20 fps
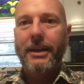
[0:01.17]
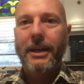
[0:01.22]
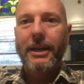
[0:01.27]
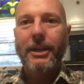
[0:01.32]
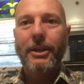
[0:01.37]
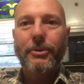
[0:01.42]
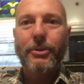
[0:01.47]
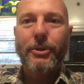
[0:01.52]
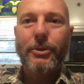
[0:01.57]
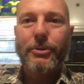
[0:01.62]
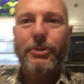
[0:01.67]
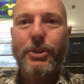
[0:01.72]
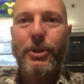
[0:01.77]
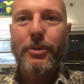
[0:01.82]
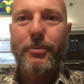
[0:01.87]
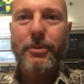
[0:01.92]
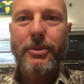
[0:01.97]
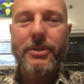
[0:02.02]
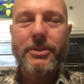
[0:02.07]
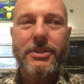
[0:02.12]
Hello
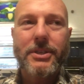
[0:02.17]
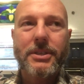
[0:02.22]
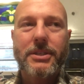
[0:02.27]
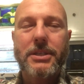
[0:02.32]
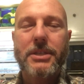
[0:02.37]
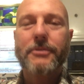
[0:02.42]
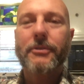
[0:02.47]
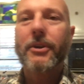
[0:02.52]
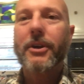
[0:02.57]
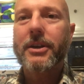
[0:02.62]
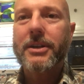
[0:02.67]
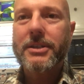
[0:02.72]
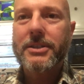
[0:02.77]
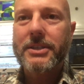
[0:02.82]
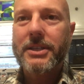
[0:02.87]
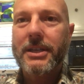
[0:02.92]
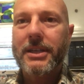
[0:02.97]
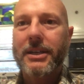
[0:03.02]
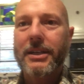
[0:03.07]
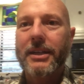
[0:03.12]
YouTubers, this is Florida
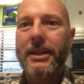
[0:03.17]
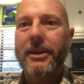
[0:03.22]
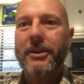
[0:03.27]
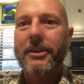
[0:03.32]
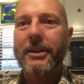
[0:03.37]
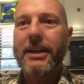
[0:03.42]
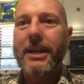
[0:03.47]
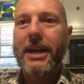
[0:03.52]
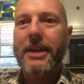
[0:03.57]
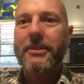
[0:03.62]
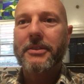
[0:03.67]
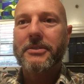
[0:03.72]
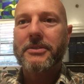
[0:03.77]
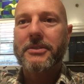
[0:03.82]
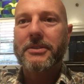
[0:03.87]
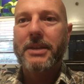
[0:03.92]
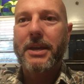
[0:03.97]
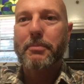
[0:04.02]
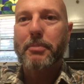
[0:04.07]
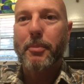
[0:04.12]
Singularity, and this
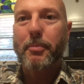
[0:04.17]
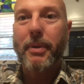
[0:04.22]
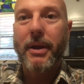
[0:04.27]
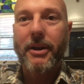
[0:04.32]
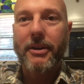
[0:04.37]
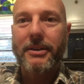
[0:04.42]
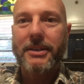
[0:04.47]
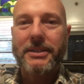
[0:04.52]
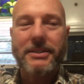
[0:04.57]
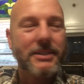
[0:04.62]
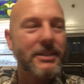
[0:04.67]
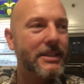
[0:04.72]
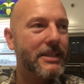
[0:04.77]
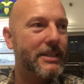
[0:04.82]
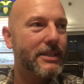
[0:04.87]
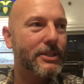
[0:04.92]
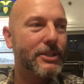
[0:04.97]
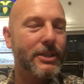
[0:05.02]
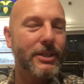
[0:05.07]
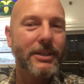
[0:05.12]
is a preparedness
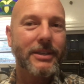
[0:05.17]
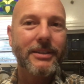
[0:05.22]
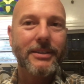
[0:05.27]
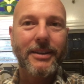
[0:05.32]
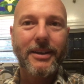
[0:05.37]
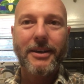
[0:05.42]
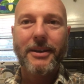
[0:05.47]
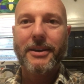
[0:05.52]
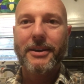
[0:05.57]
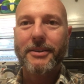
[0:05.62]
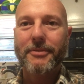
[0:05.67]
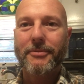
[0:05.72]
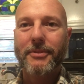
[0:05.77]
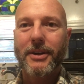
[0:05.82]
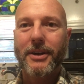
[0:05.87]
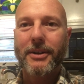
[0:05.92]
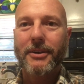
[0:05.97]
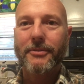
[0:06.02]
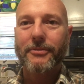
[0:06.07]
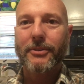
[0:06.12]
edition of
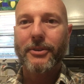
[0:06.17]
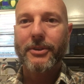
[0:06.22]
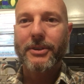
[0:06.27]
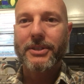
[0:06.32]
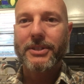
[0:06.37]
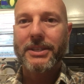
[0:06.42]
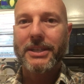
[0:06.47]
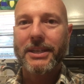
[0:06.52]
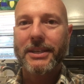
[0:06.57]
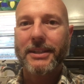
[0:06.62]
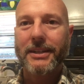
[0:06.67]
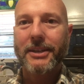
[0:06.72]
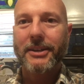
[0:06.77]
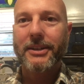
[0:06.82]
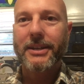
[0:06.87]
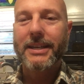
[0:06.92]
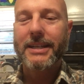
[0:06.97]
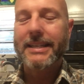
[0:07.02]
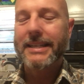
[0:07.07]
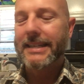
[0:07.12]
Florida
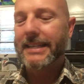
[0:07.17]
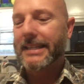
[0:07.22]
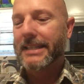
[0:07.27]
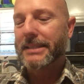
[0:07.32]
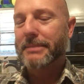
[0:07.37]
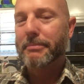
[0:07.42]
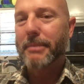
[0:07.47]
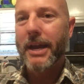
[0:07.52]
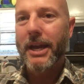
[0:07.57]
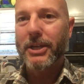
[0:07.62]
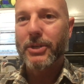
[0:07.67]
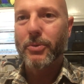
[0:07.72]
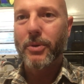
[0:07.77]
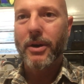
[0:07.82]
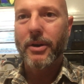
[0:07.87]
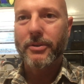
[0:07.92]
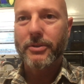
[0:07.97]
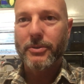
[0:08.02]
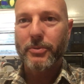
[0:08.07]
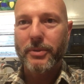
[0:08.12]
Singularity. It is May
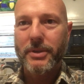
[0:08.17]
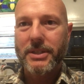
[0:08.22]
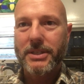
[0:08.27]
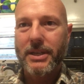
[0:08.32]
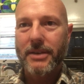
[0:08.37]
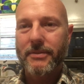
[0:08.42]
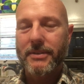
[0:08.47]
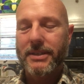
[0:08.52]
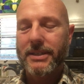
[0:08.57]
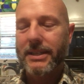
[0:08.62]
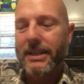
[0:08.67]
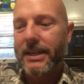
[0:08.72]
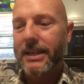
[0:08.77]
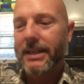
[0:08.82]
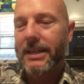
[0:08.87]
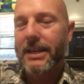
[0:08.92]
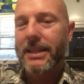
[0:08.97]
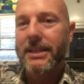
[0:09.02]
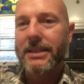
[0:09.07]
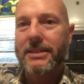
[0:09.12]
12th,
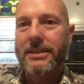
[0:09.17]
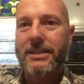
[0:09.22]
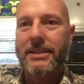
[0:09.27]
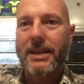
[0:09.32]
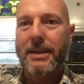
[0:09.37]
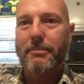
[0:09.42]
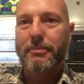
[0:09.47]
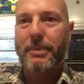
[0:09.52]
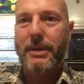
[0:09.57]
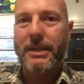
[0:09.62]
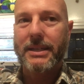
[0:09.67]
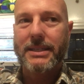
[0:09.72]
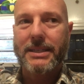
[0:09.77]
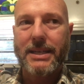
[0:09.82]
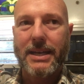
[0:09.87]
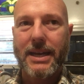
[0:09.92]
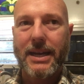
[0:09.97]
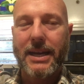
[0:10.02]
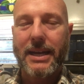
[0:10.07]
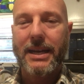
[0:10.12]
2017, and this is a big
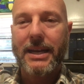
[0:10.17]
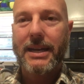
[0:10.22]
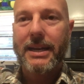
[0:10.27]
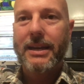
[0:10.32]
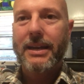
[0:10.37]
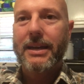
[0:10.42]
day.